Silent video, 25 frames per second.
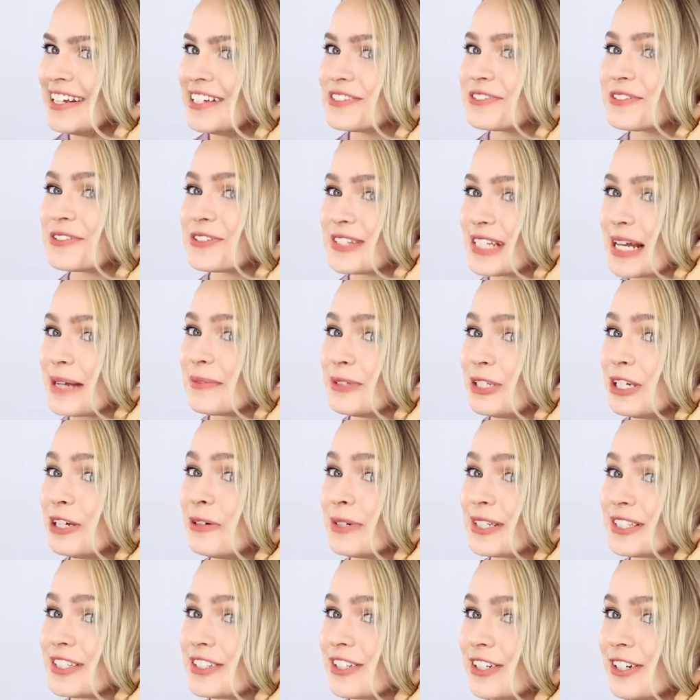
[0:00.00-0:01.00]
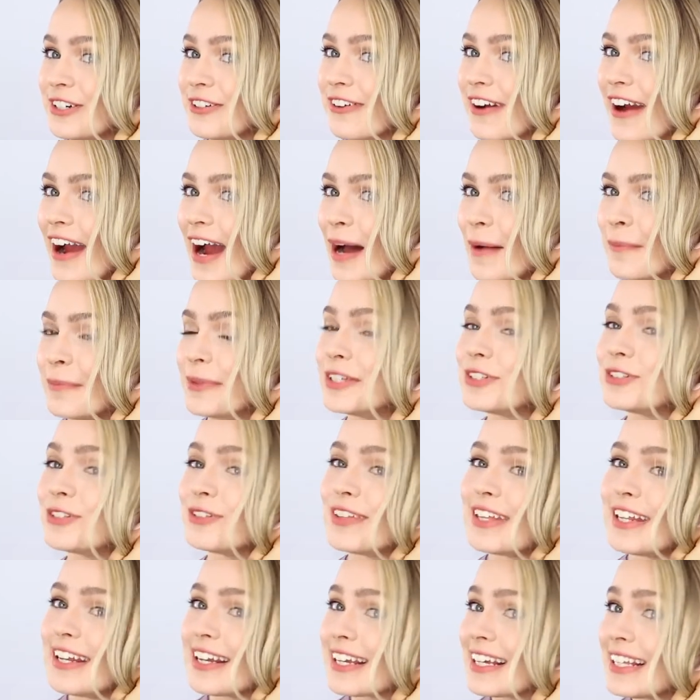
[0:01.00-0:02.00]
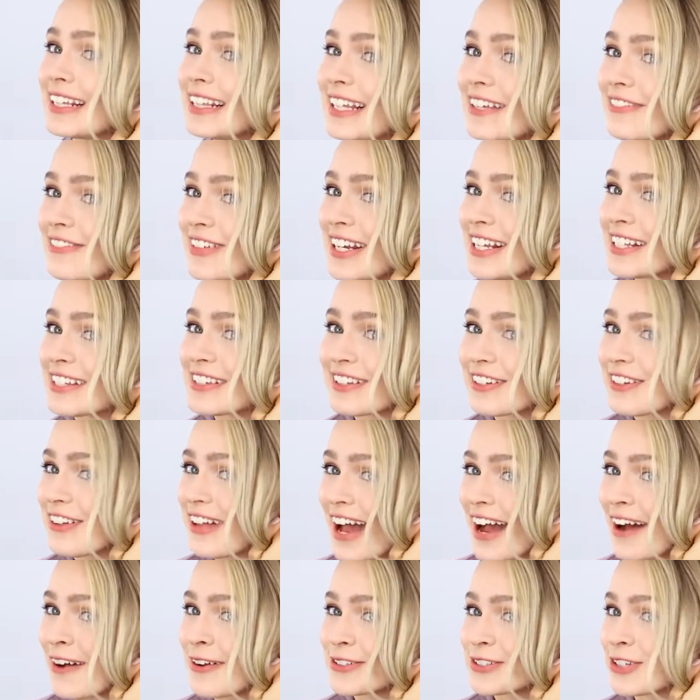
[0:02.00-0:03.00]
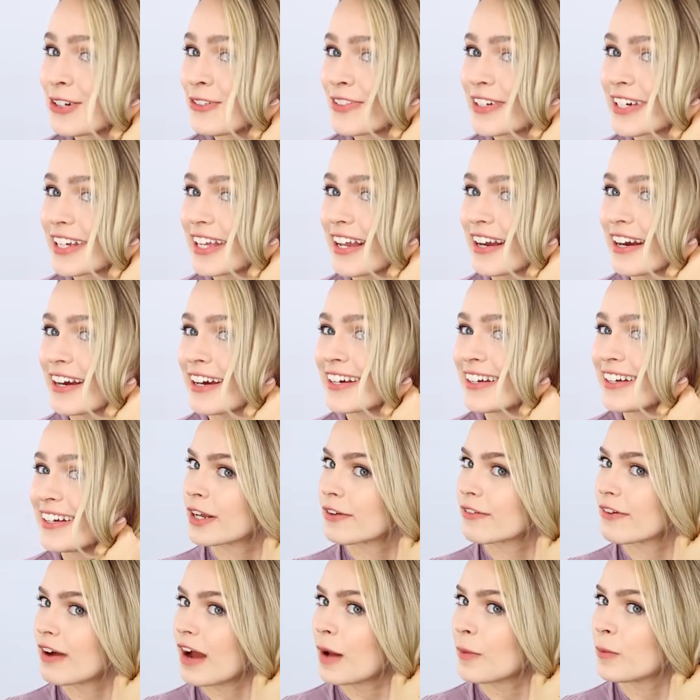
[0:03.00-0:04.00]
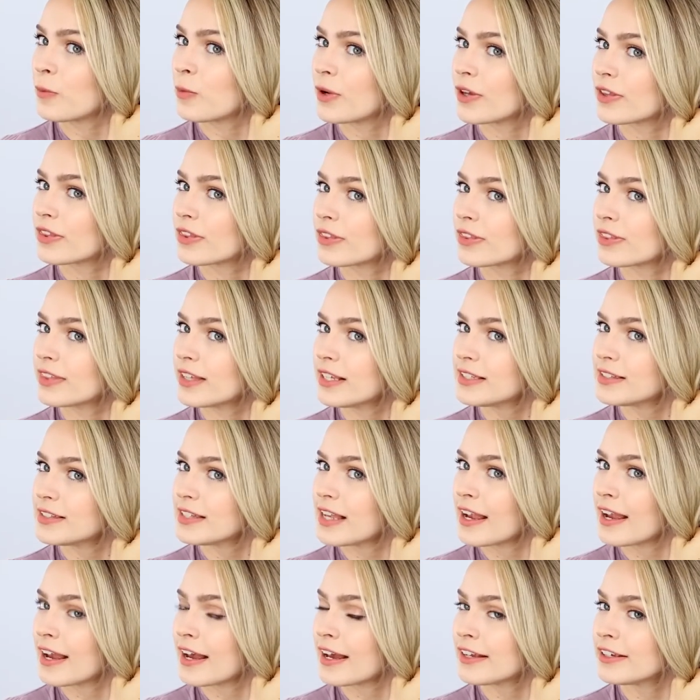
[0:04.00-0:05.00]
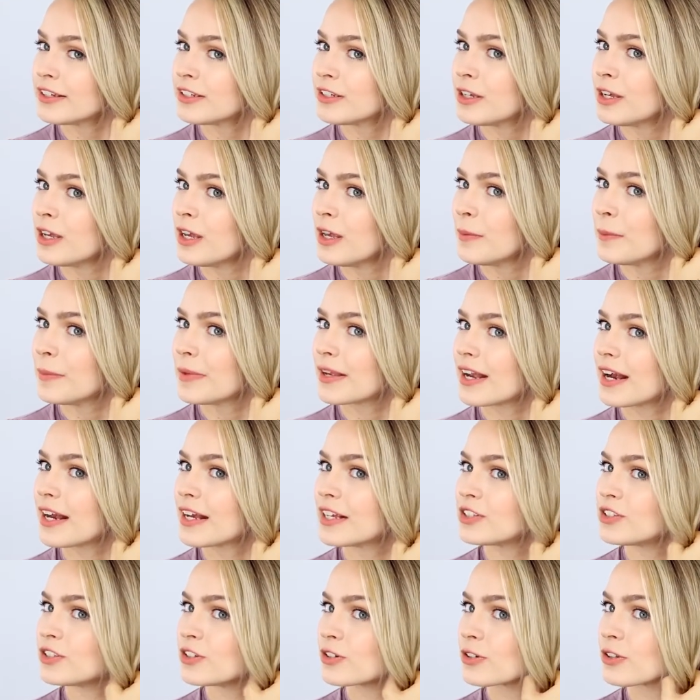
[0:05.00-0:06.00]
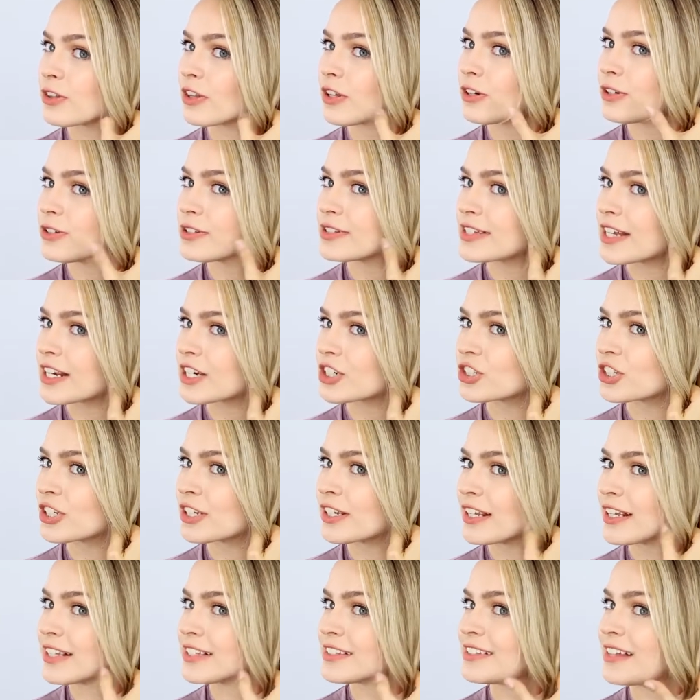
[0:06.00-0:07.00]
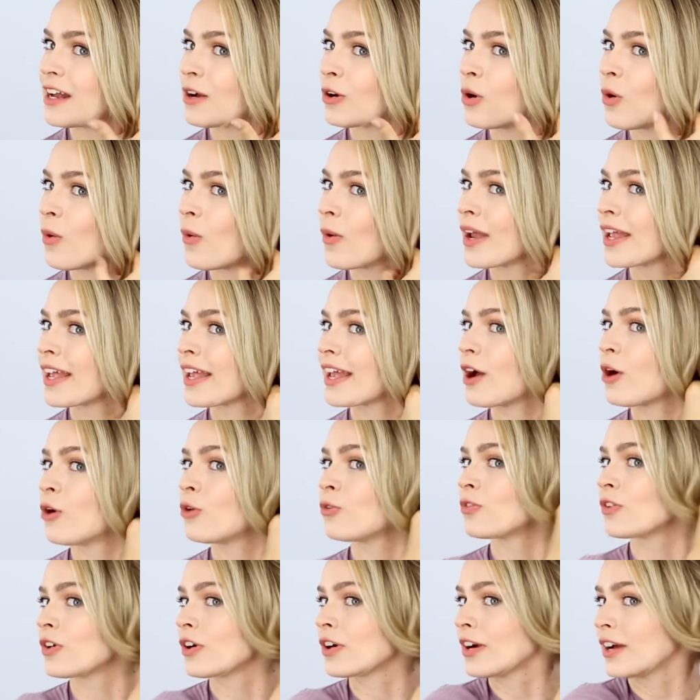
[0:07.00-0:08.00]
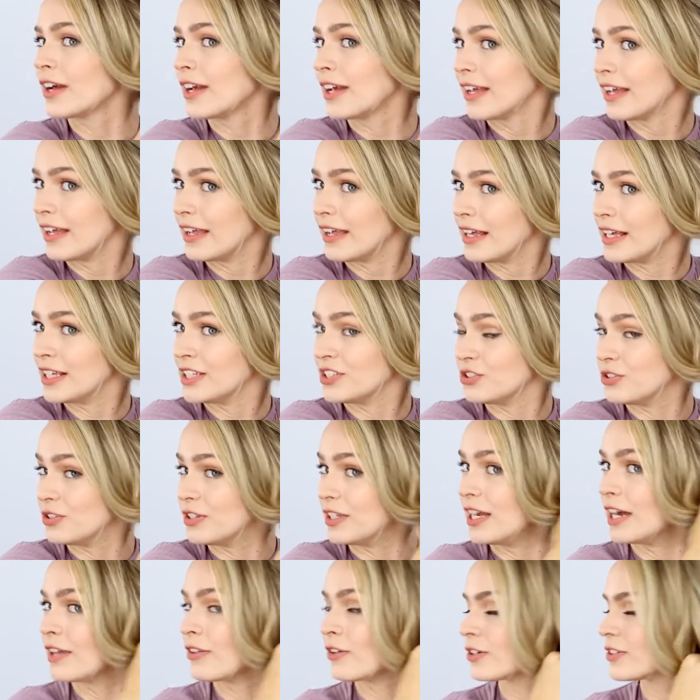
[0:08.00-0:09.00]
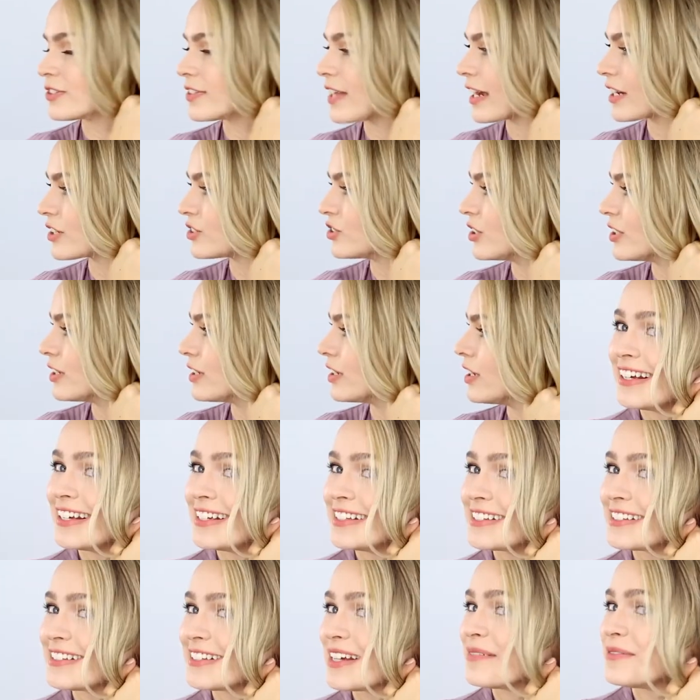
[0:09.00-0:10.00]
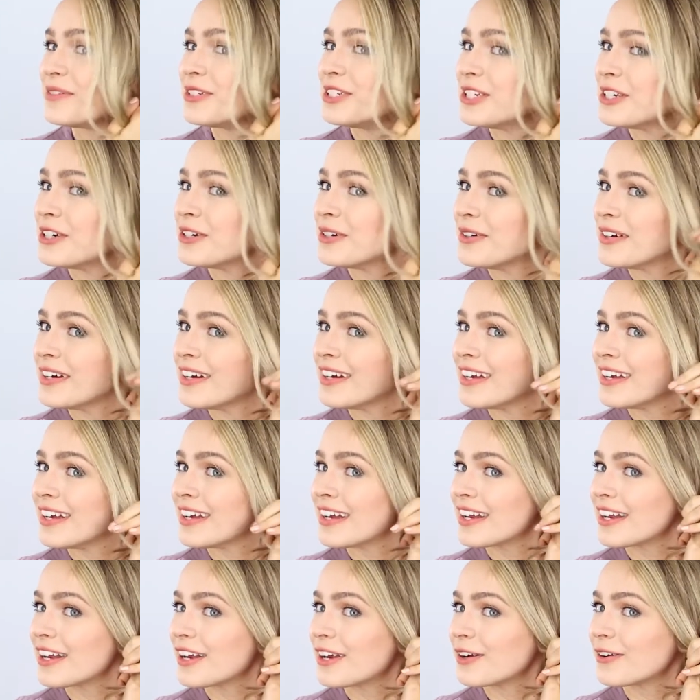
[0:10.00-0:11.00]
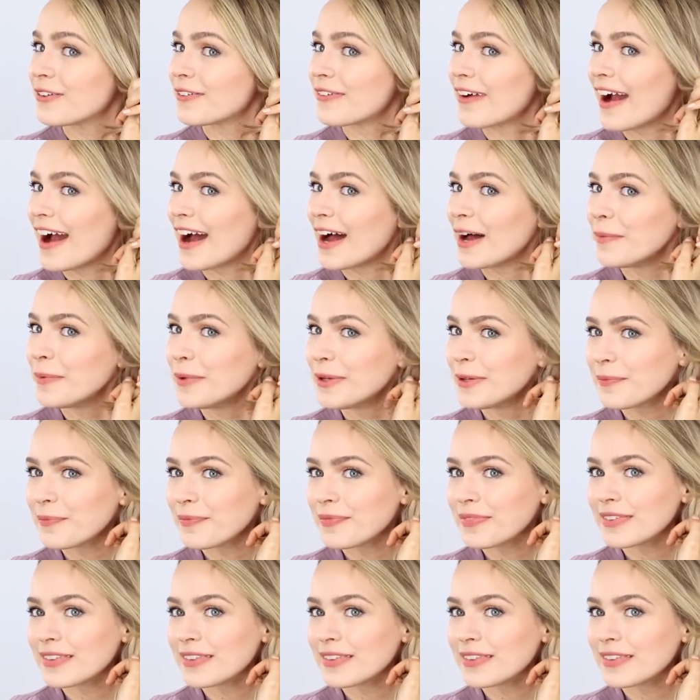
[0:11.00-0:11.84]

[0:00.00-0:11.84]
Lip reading: So step 2 is to grab so that it can live in its little house over here. And grab with this hand because your little section is now going over into the other section. Step 2, grab.